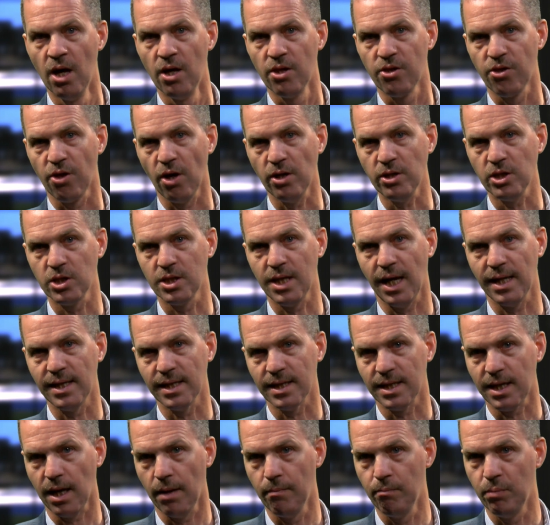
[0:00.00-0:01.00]
such that
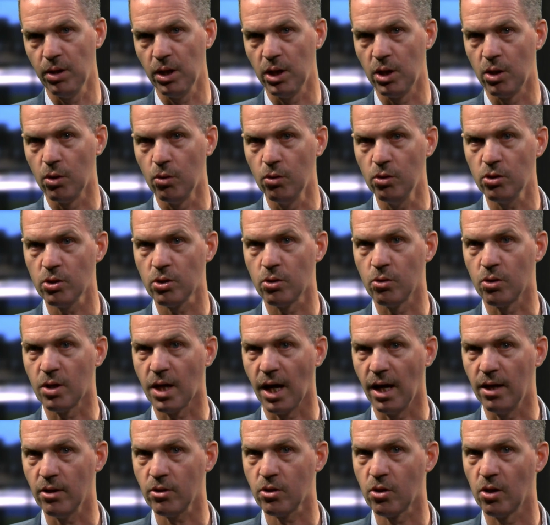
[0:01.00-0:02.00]
it can be used to
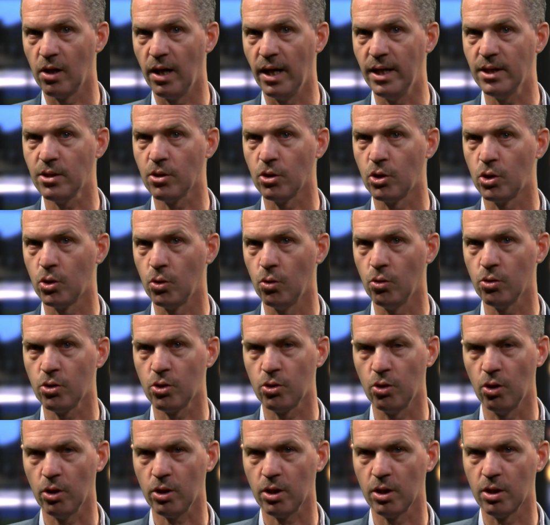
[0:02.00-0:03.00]
calculate the short
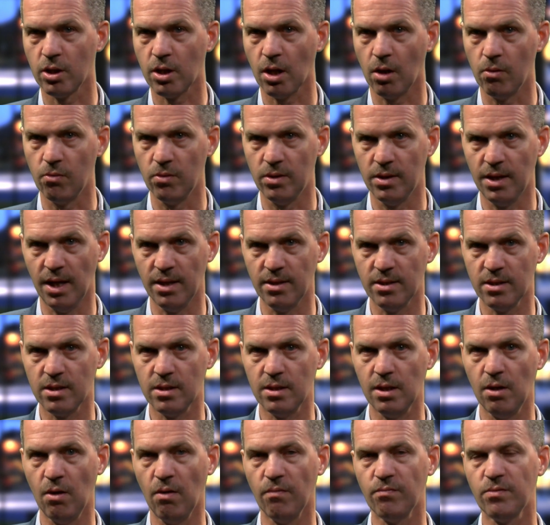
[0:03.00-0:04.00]
circuit current
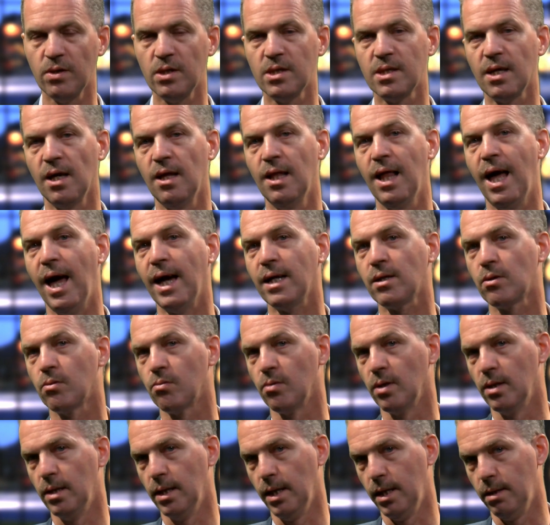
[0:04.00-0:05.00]
density of the cell
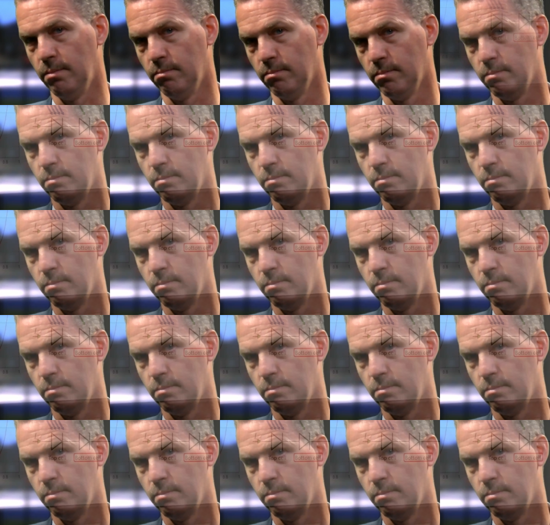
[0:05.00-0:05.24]
accurately.